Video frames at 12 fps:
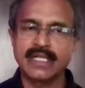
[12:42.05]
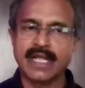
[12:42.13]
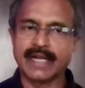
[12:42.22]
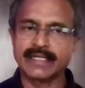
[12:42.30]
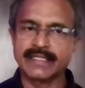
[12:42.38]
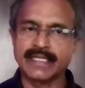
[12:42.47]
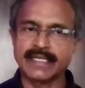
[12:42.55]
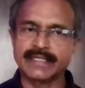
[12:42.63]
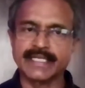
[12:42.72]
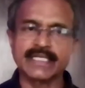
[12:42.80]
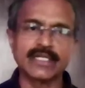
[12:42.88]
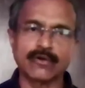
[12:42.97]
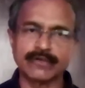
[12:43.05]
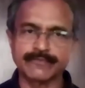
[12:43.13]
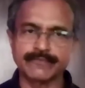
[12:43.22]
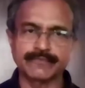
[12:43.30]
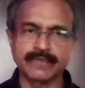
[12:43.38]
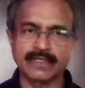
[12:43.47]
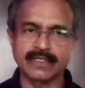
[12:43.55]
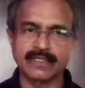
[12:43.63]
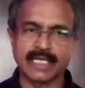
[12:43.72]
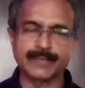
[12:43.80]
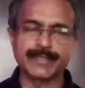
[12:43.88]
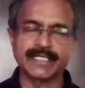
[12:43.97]
and they are taken out of
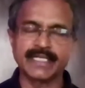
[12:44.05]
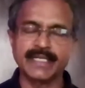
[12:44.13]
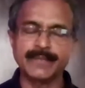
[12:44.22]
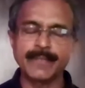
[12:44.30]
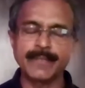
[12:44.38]
carpet area.